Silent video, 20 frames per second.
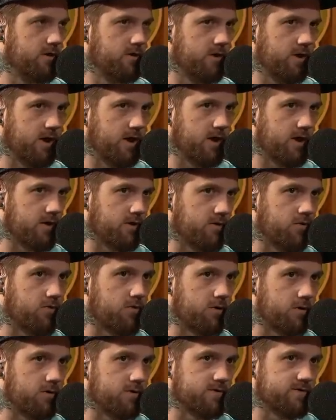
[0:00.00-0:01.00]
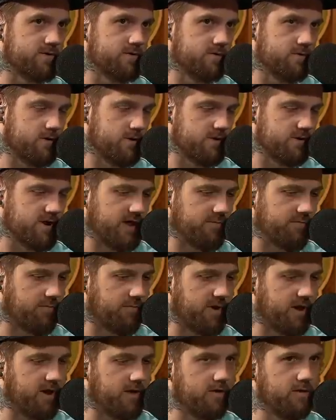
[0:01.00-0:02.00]
uh, corners on Tampa
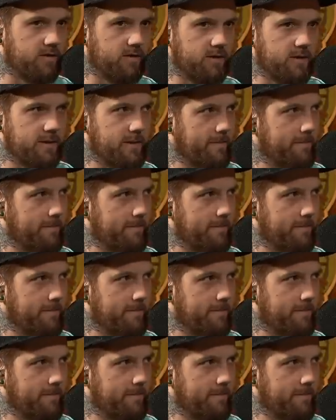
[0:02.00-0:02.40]
Bay. That's